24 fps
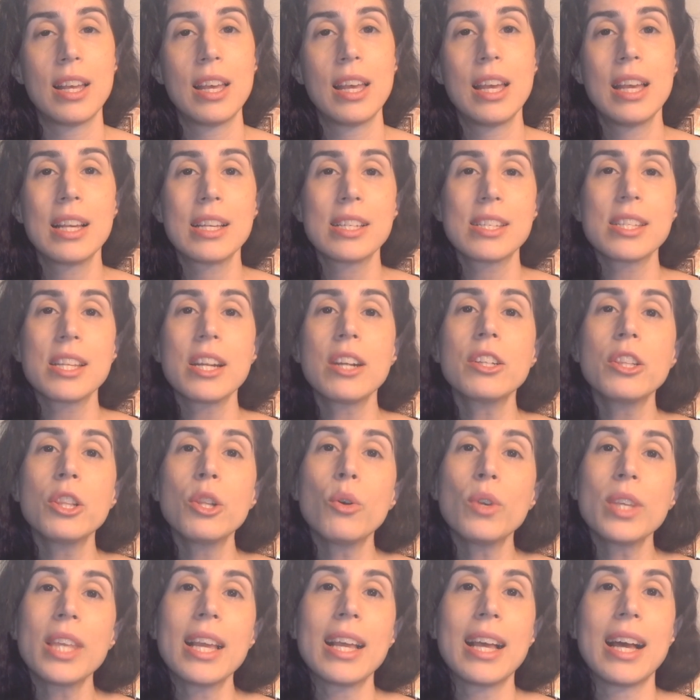start
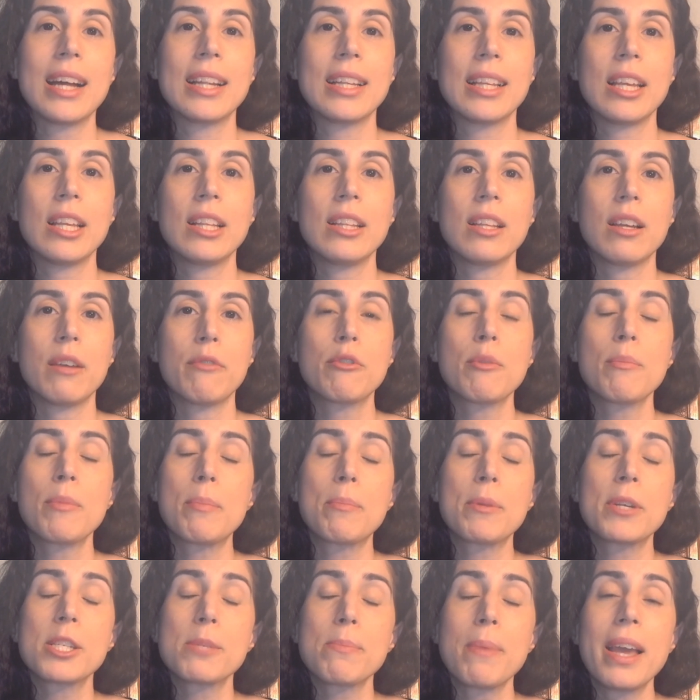looking at it from the
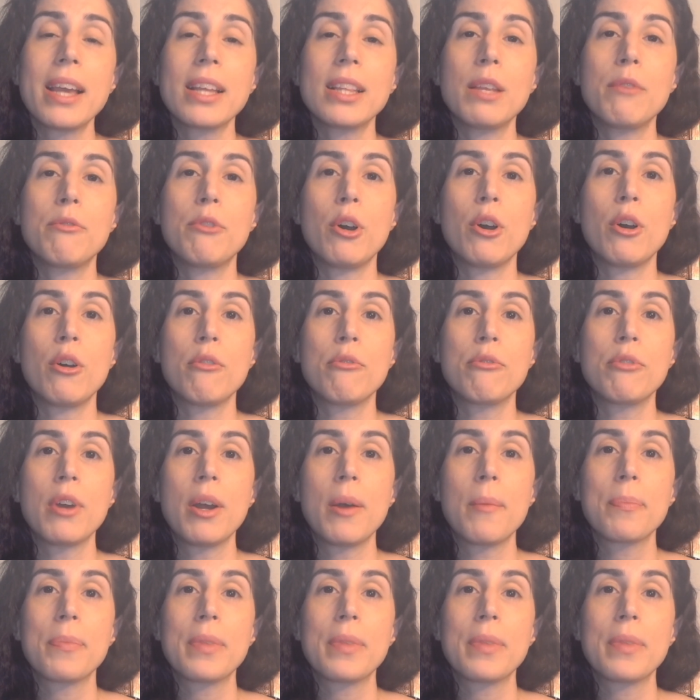perspective of,